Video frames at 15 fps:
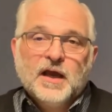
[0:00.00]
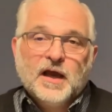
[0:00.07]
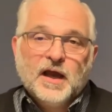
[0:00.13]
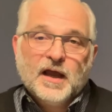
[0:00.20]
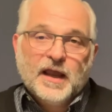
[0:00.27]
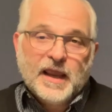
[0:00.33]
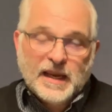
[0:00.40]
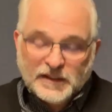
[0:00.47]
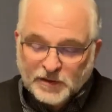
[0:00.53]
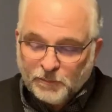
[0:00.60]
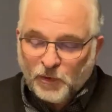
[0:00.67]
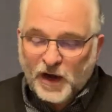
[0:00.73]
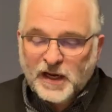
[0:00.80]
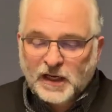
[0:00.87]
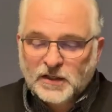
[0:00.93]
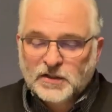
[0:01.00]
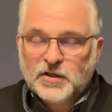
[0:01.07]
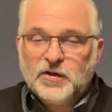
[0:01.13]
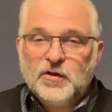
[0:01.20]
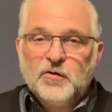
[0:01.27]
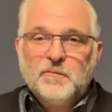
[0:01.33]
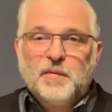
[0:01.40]
I hate to break it
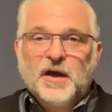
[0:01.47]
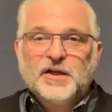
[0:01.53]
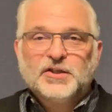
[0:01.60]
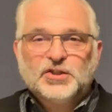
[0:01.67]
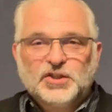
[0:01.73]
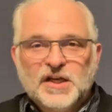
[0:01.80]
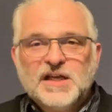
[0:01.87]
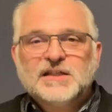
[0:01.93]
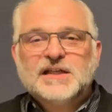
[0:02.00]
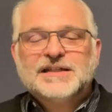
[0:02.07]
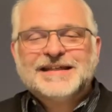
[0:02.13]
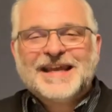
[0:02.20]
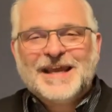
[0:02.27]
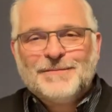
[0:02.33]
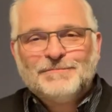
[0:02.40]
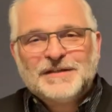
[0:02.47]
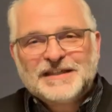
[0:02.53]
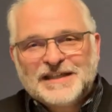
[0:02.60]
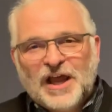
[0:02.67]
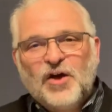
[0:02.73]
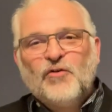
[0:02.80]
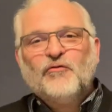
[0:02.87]
to you, but Jesus
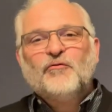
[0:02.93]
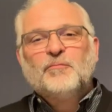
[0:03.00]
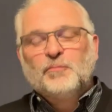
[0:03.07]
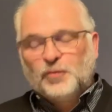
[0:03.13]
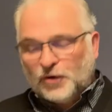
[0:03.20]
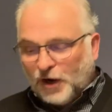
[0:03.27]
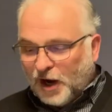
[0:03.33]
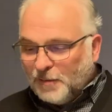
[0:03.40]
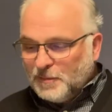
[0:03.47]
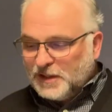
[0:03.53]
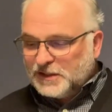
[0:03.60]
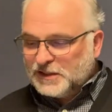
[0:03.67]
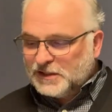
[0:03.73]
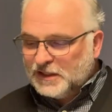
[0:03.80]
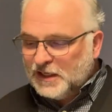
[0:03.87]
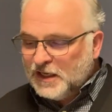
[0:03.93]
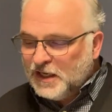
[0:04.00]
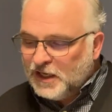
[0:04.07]
himself promised